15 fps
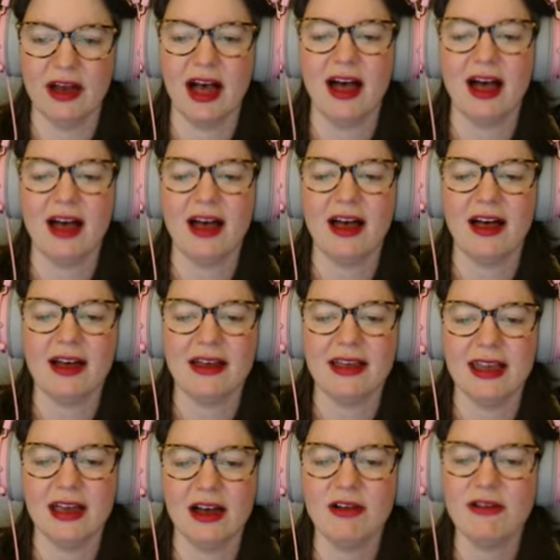Ah,
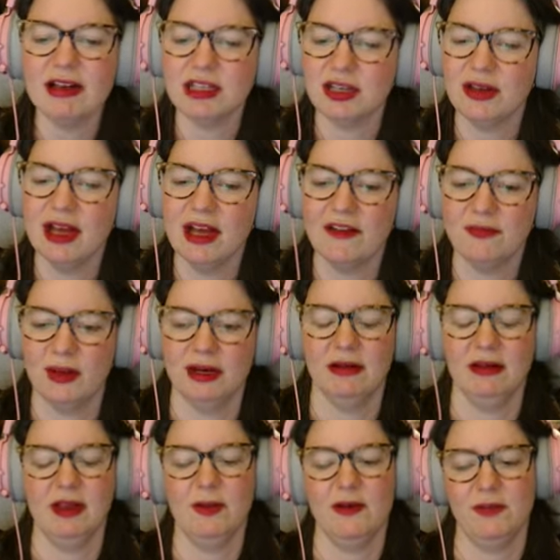yeah. All right, so you have been
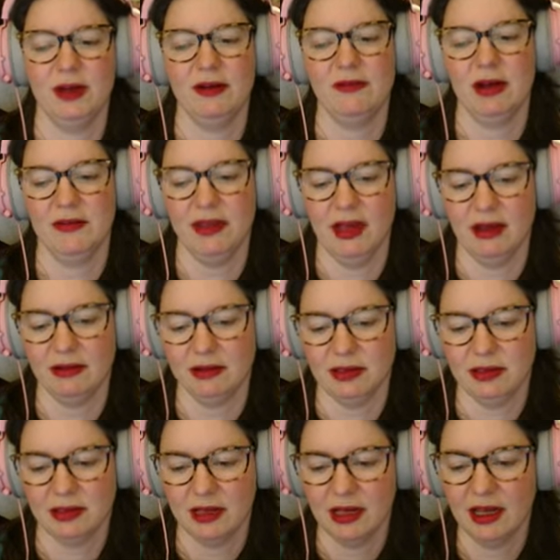around the
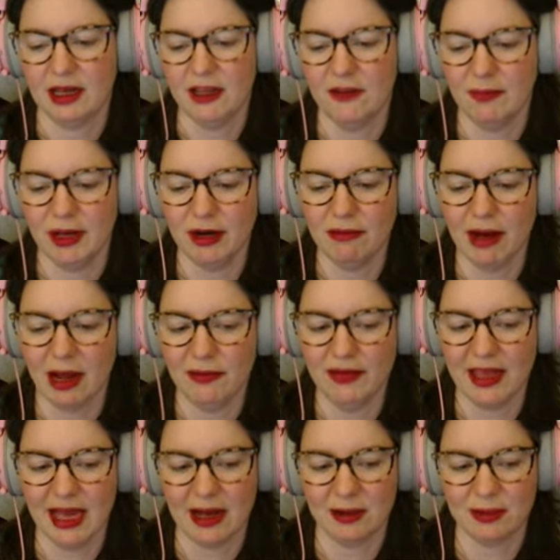house. You've been around the
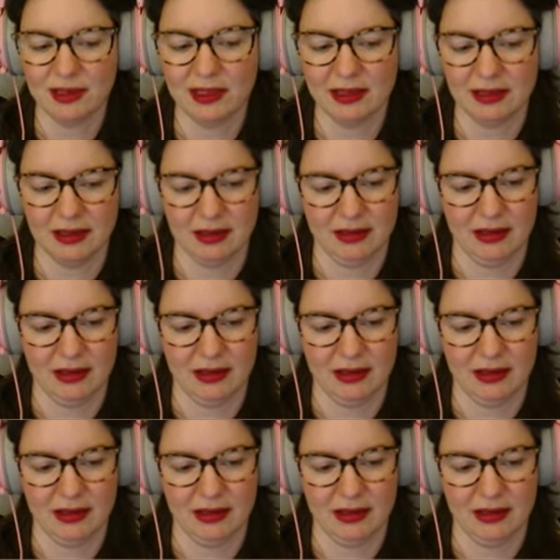house.